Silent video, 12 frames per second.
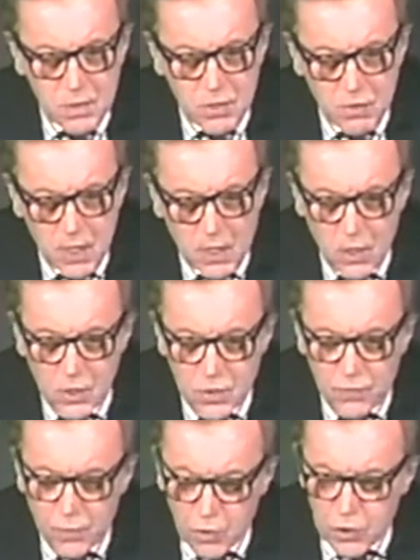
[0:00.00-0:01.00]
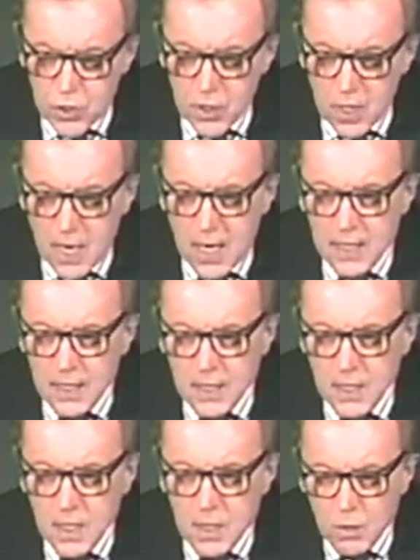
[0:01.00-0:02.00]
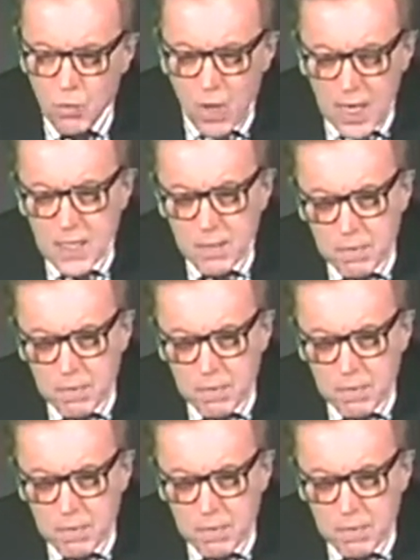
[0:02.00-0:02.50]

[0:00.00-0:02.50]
Street cost a fortune, and the way that